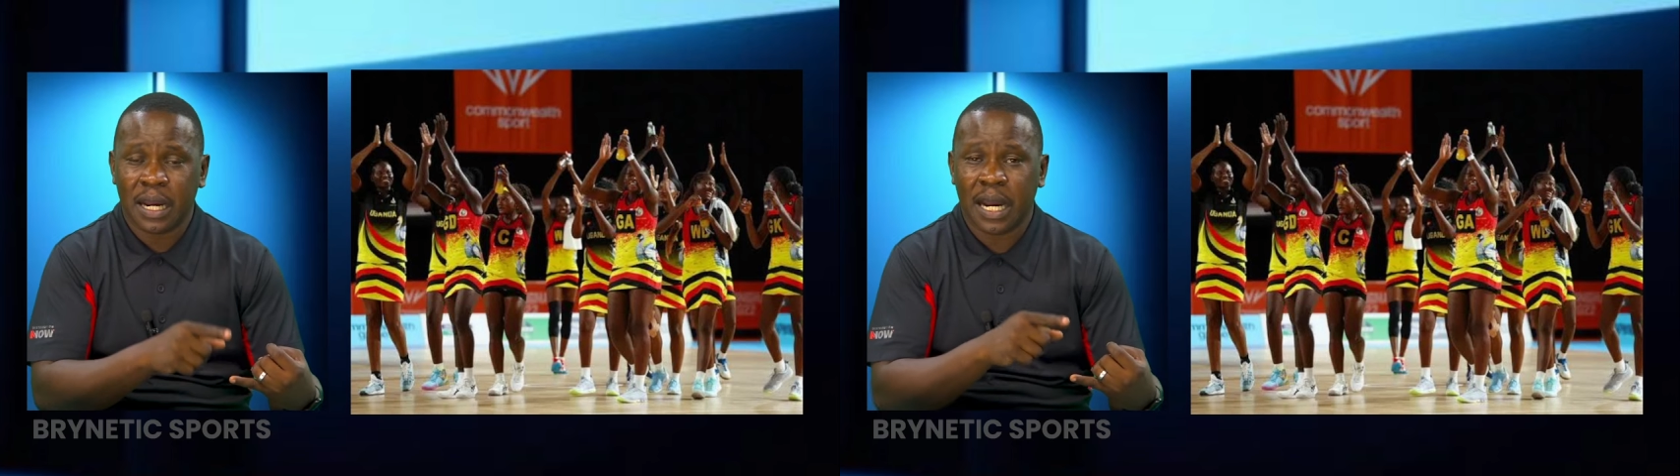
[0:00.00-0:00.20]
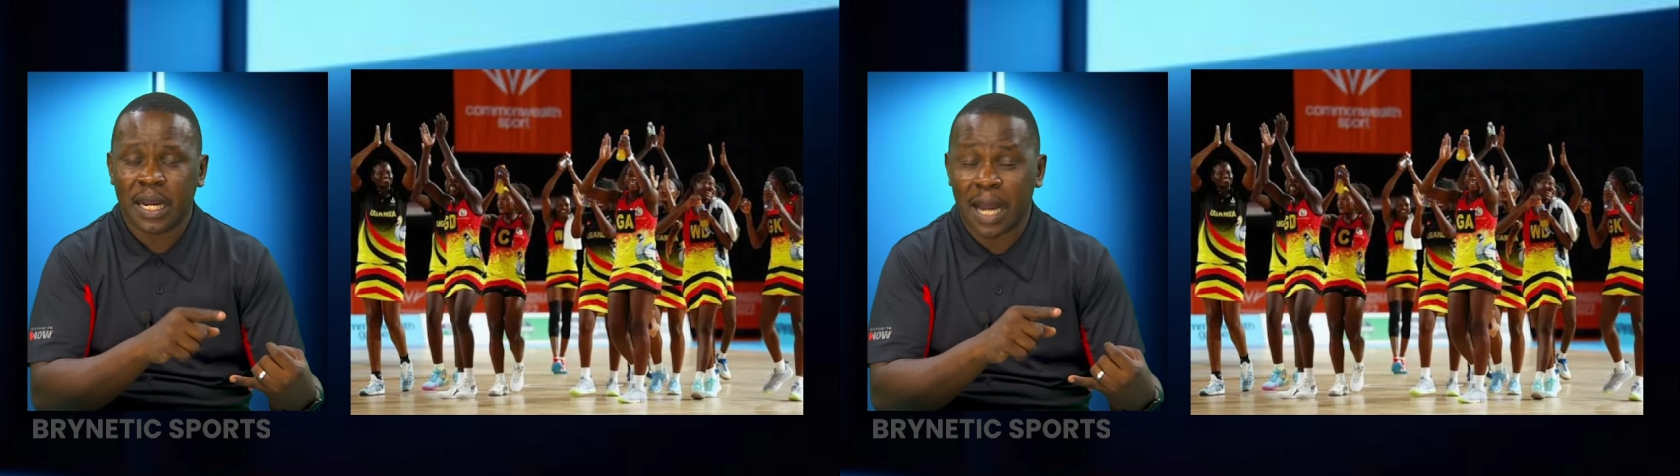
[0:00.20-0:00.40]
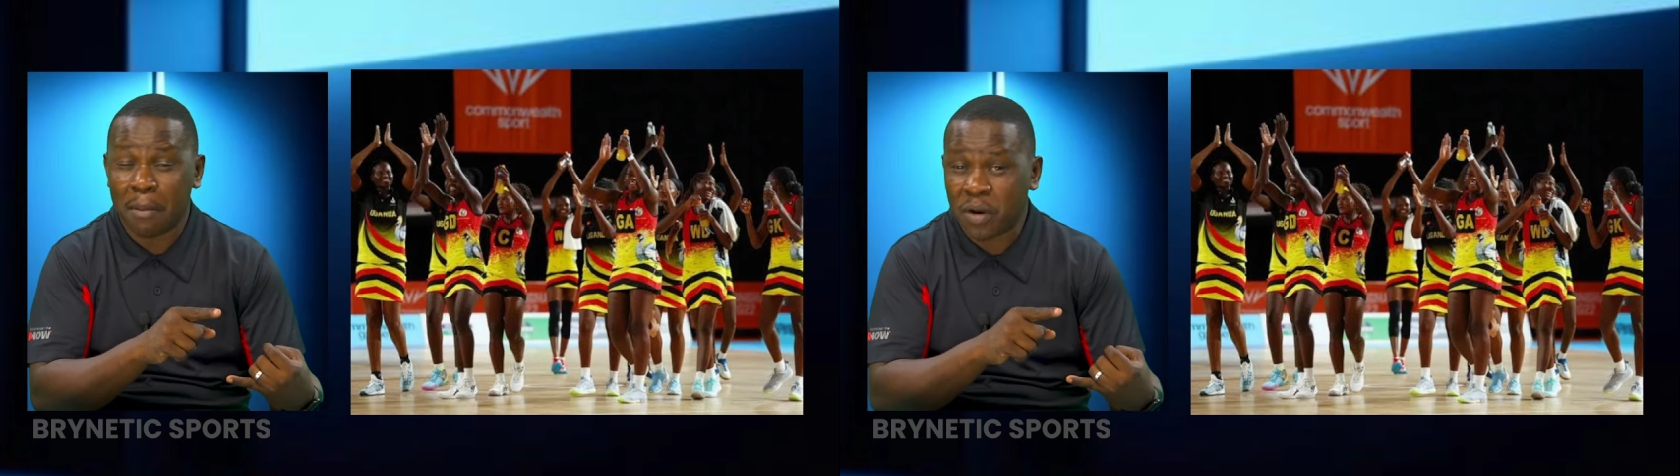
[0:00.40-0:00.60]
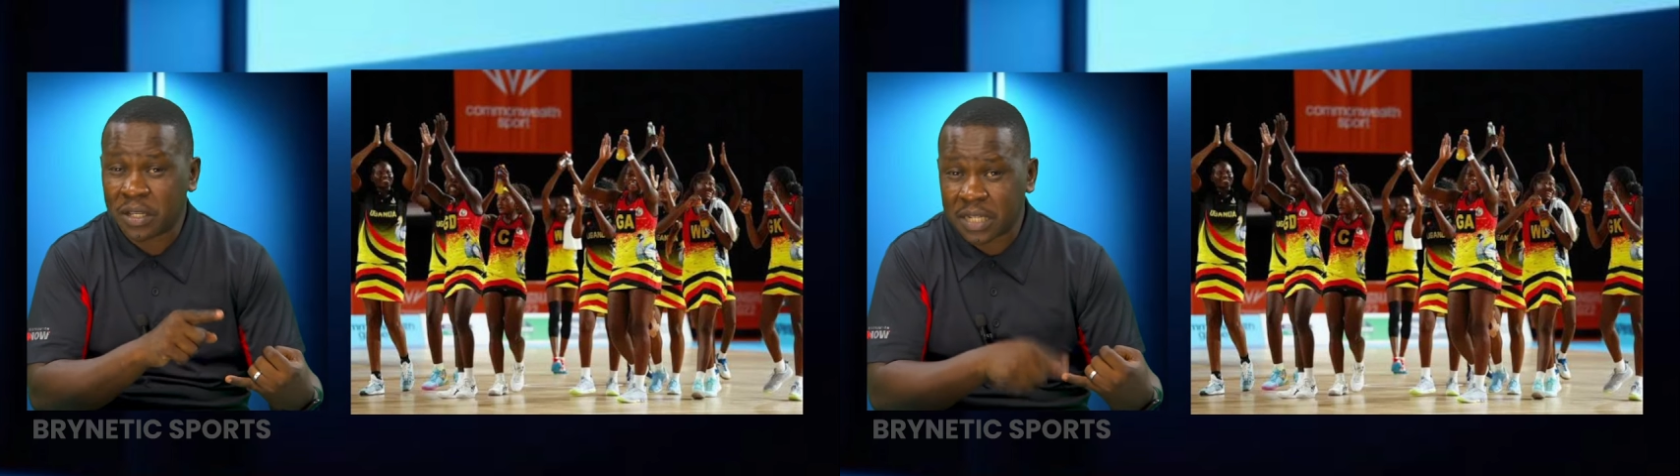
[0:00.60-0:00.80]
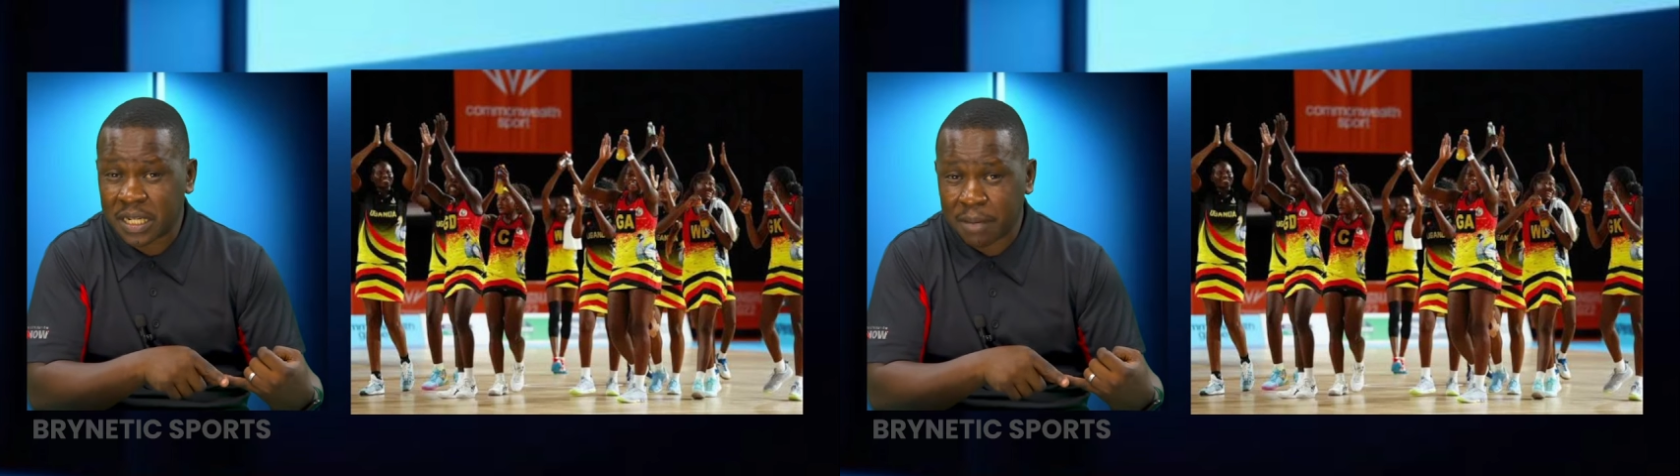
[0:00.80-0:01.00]
uh, Namboole
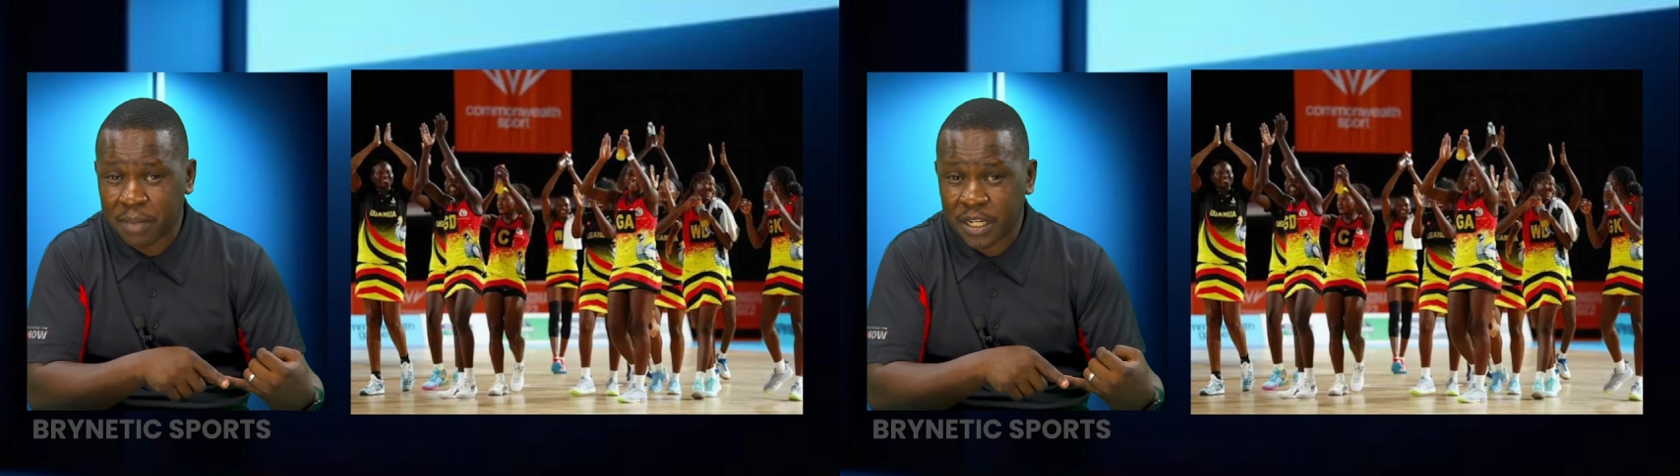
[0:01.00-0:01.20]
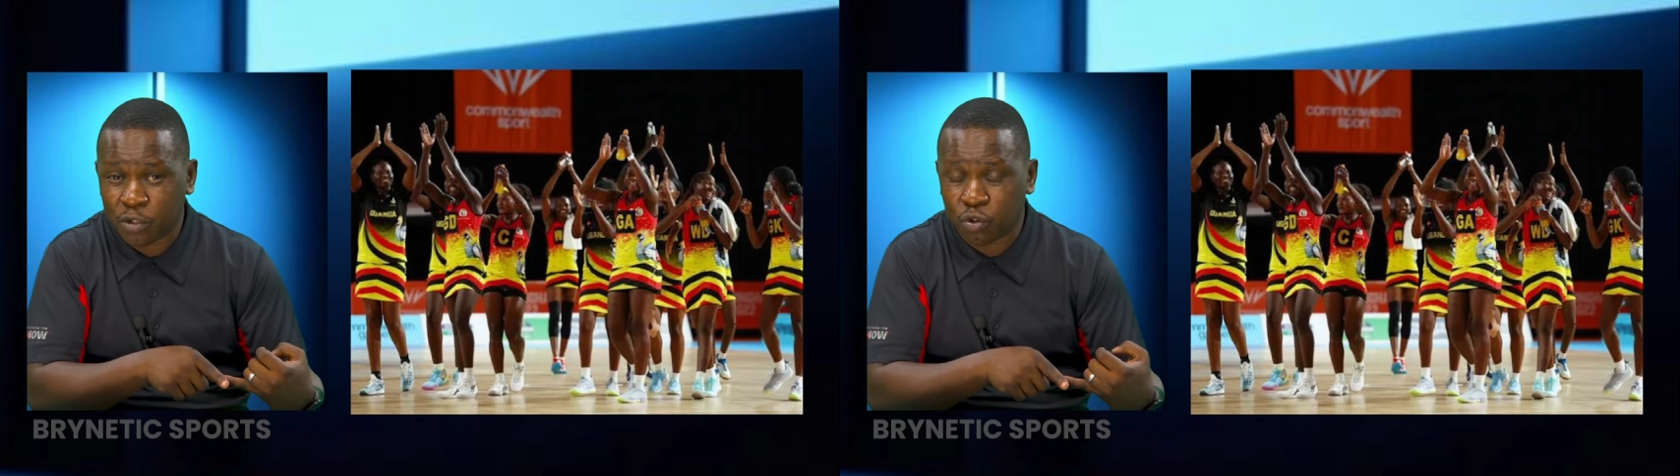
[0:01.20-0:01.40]
Stadium that is